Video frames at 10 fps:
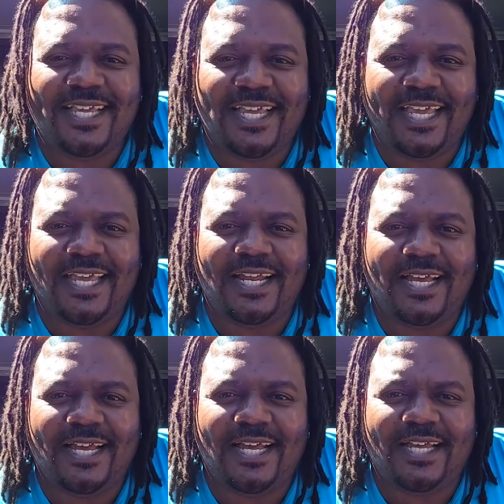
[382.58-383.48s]
And
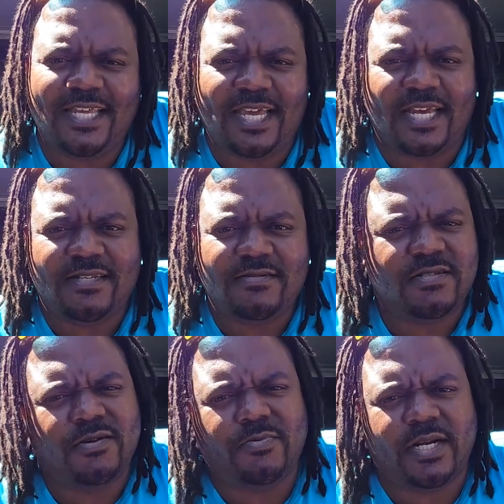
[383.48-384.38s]
yeah,
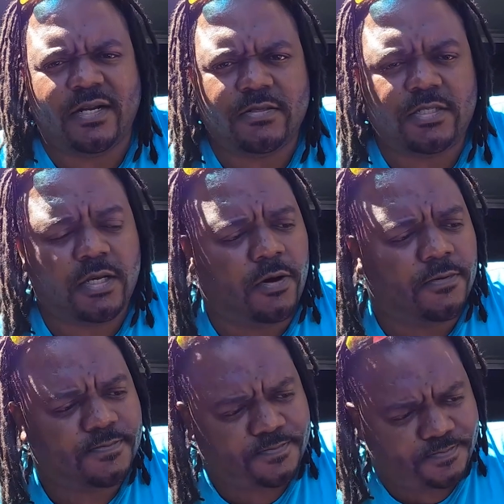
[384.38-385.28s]
no bueno.
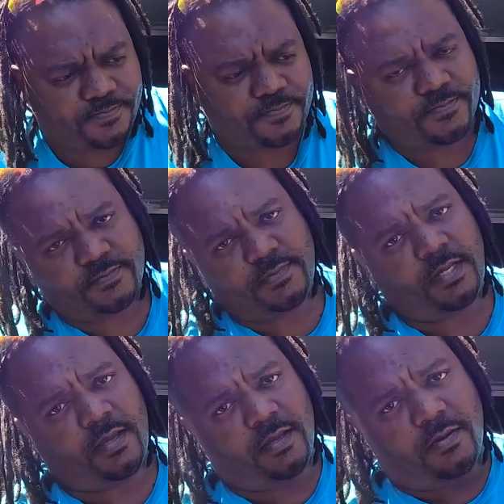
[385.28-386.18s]
So
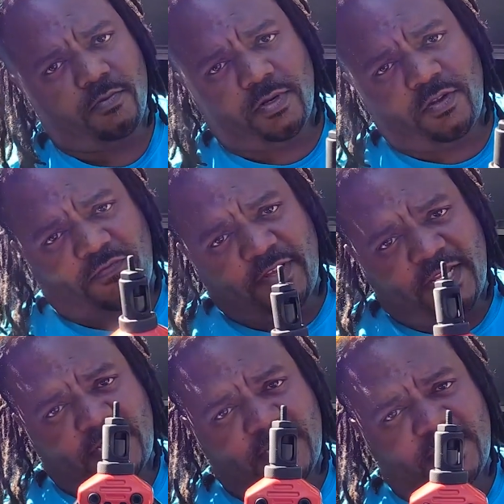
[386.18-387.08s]
when you feel
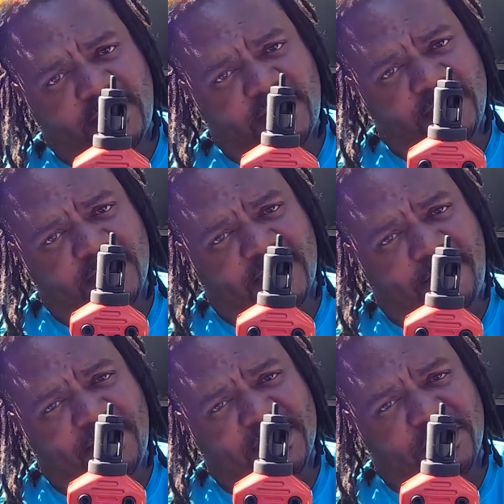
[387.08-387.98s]
that tension, that
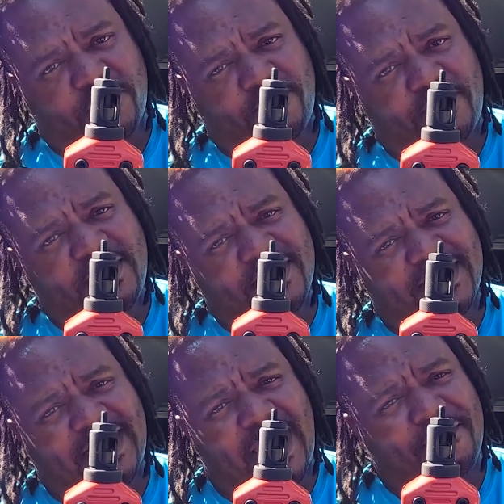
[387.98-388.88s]
means it's crimping.
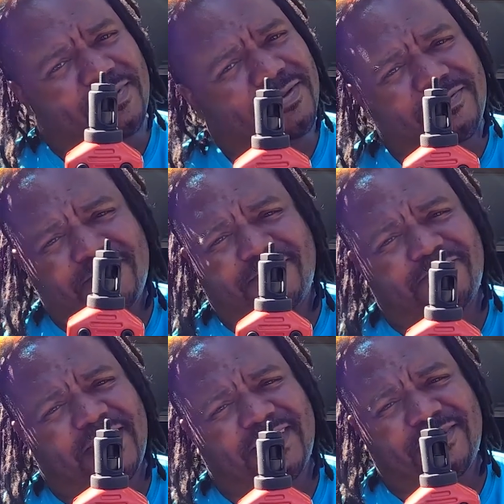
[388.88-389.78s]
Stop. Don't
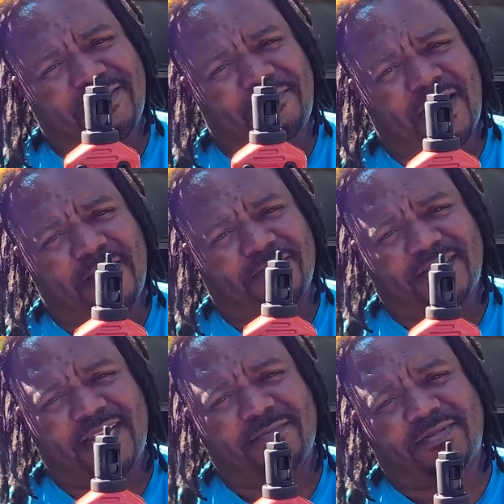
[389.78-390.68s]
wait till it pops,
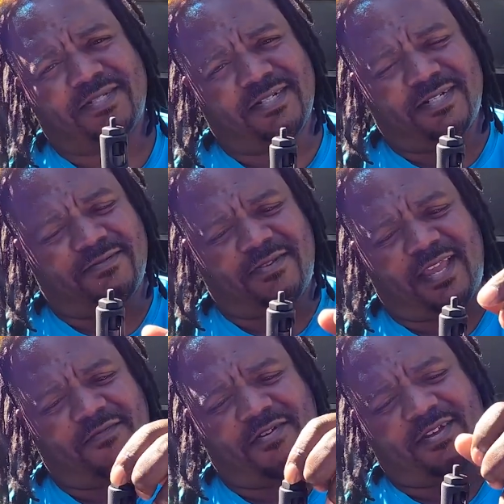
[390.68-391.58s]
snaps. You're gonna
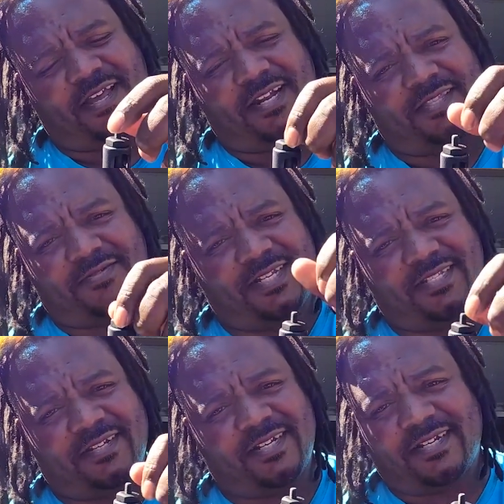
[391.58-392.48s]
have all kind of
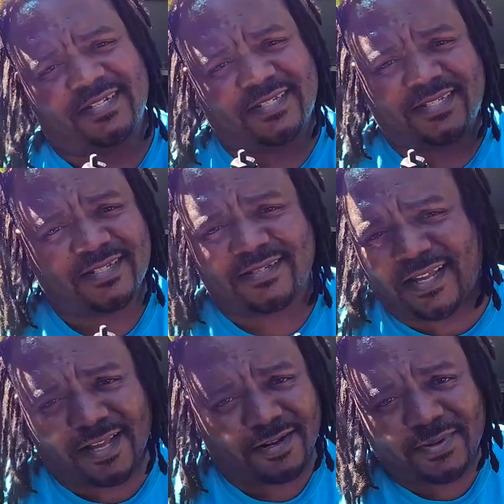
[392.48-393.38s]
threads on here and it's
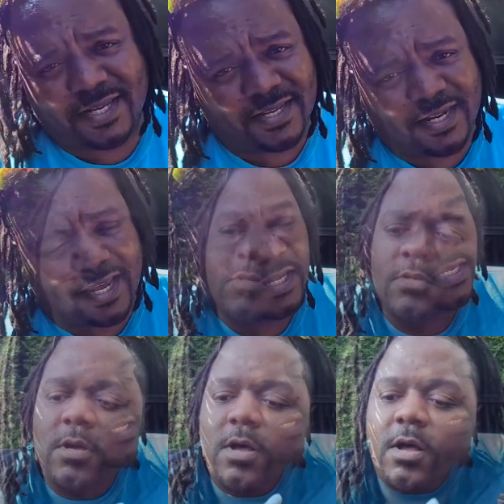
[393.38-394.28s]
not gonna be a good day.
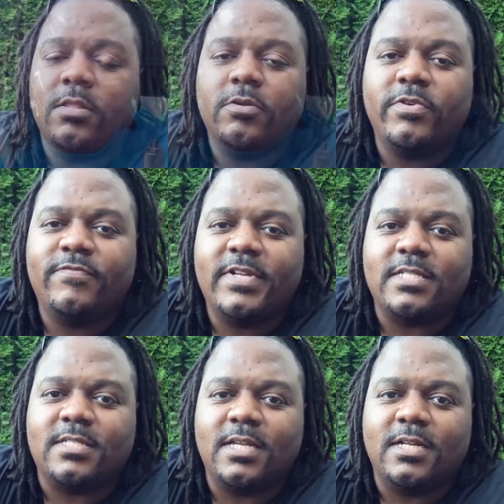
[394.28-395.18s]
So all the rivet
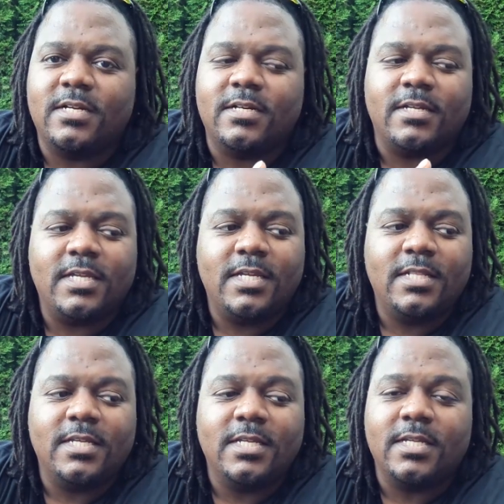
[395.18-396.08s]
nuts that are
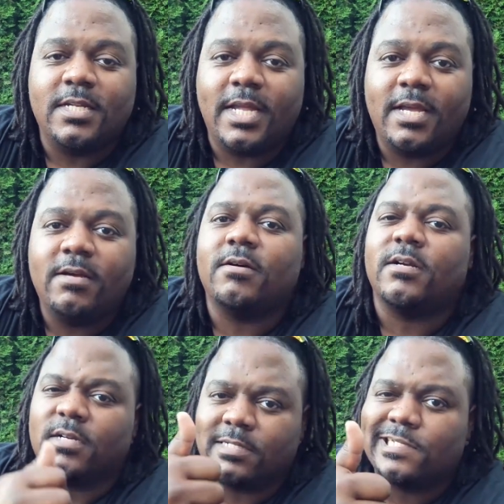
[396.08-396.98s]
in the hood now
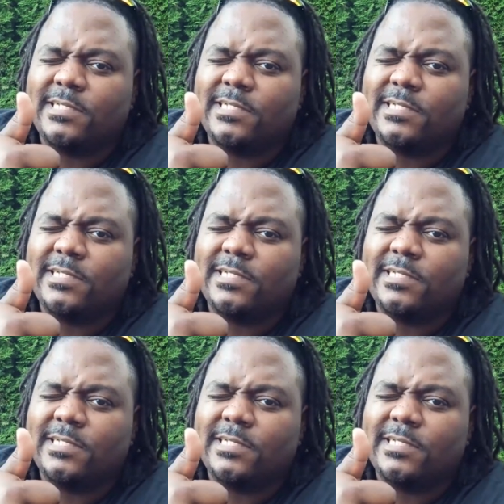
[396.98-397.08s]
are,